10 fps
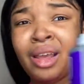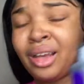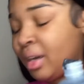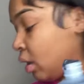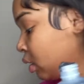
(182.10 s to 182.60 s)

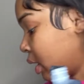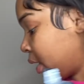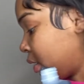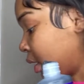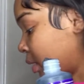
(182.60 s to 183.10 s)
The only thing I
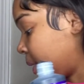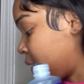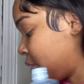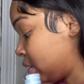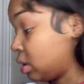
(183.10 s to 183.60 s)
don't like about
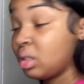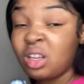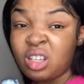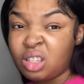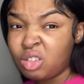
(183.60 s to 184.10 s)
using this
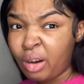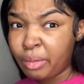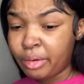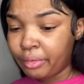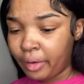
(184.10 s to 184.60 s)
because it dry
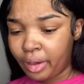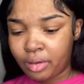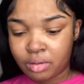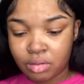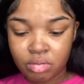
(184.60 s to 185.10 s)
real
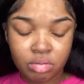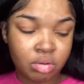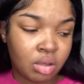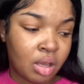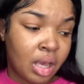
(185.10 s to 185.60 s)
fast.
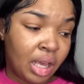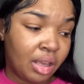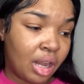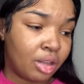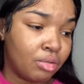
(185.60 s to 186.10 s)
You
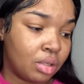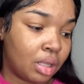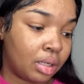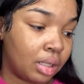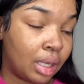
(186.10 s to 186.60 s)
gotta use
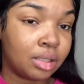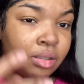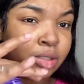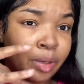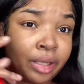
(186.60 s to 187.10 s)
like a lot. So
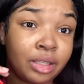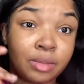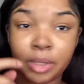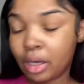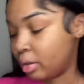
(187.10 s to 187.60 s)
this one I got this
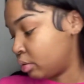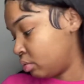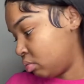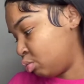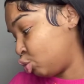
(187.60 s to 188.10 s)
big old
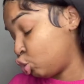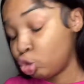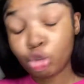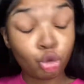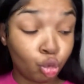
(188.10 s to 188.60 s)

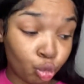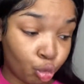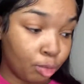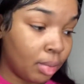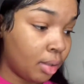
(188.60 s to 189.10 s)

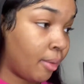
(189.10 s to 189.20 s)
tube.